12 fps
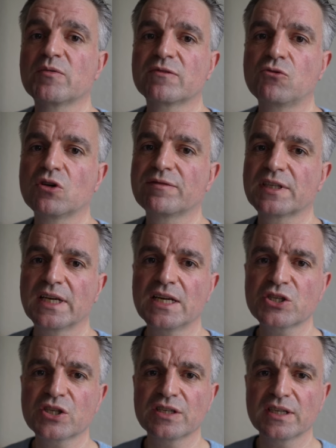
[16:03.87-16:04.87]
of
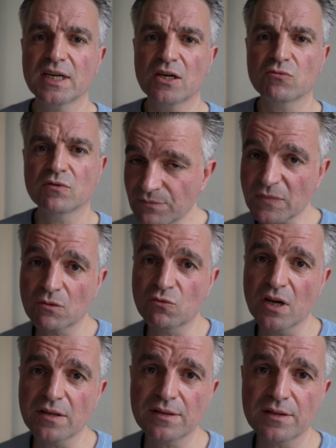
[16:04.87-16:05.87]
qualification now,
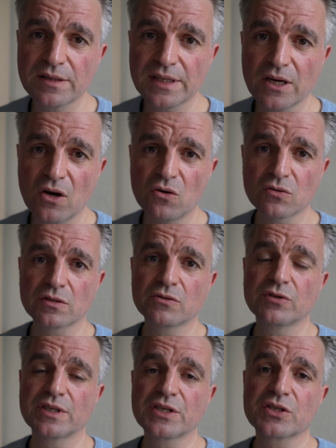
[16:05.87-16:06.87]
rather than the old
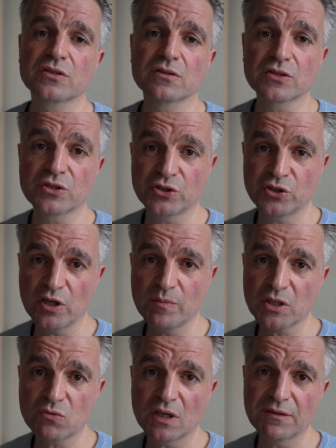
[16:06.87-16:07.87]
traditional
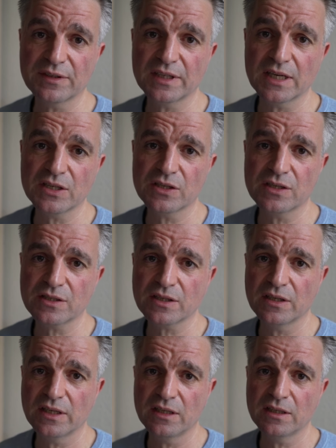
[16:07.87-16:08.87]
German qualifications
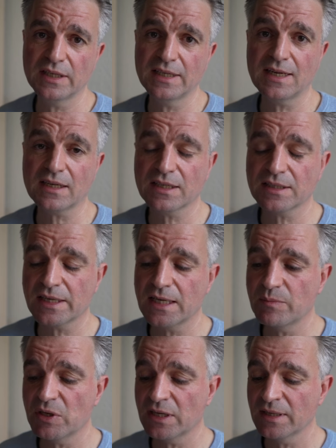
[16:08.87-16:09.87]
in
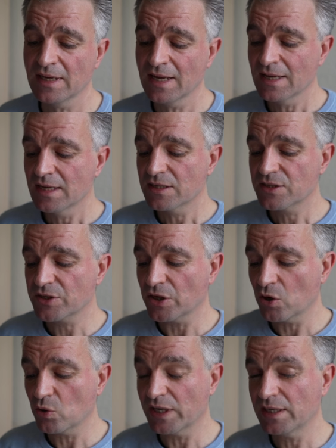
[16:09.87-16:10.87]
academia.
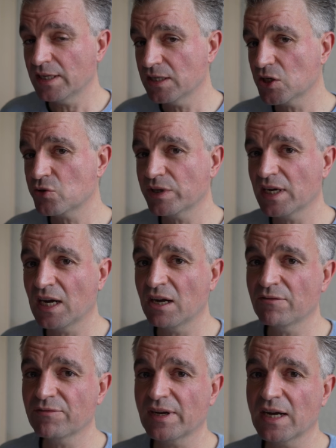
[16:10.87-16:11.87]
So in industry, I
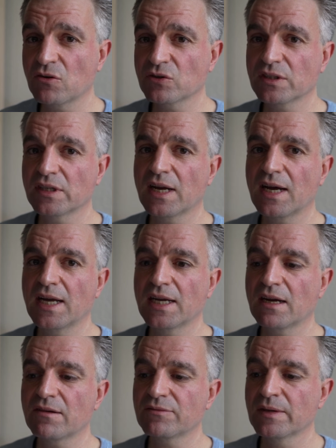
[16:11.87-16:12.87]
have found that
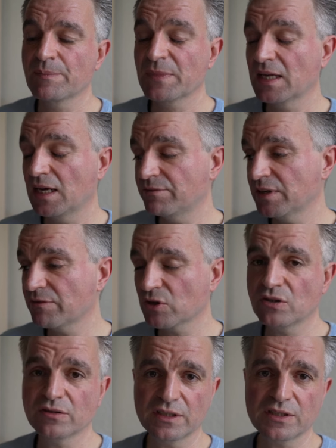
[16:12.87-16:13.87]
I've never
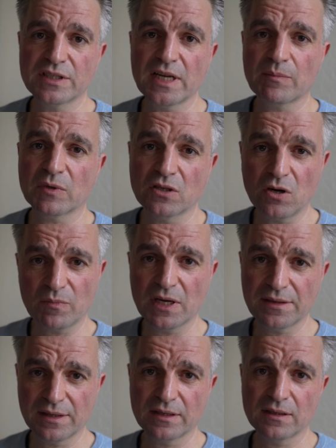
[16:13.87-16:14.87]
gone this step and got my
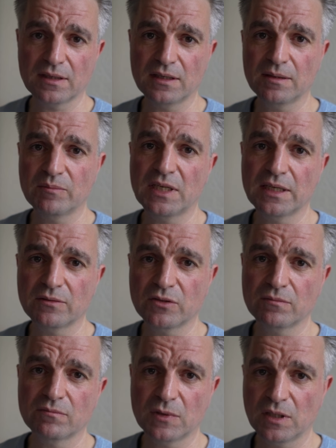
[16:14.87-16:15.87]
thing, my
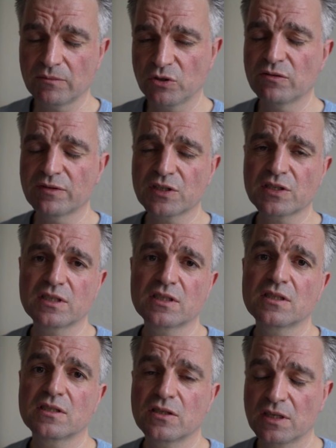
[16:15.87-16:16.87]
university
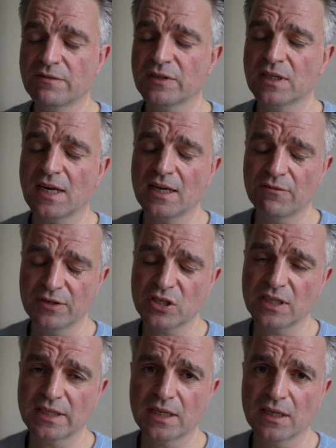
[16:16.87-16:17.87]
certificate
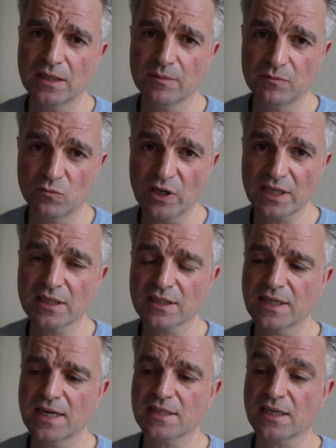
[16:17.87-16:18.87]
officially
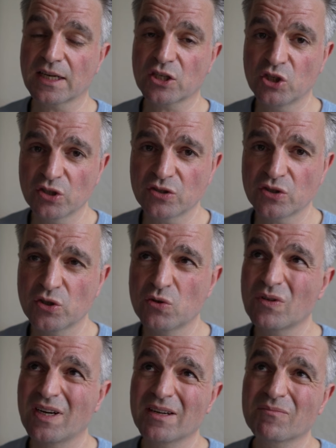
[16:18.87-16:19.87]
recognized.
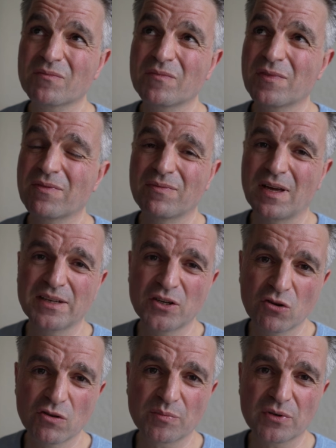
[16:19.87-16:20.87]
I
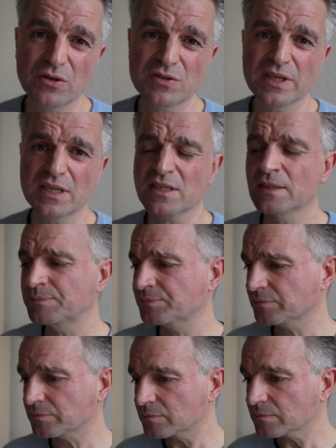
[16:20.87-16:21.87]
know the process.
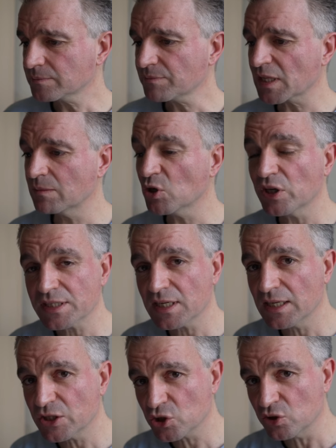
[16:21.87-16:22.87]
I'm not
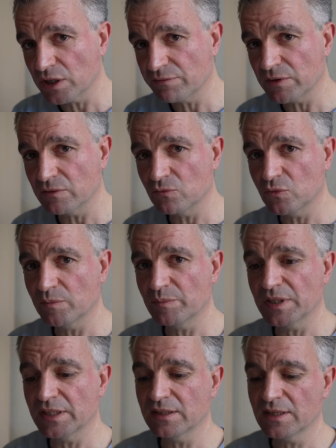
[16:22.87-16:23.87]
entirely sure if it would
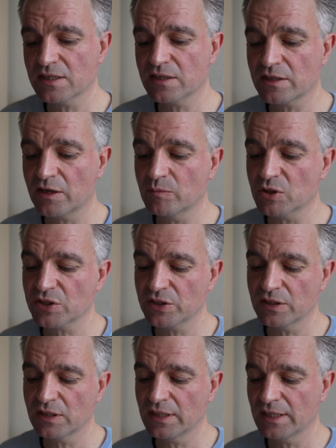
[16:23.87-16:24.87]
be necessary, but
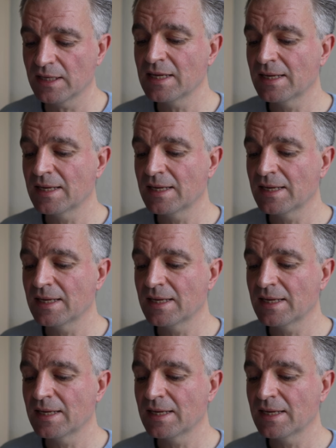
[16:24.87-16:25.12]
certainly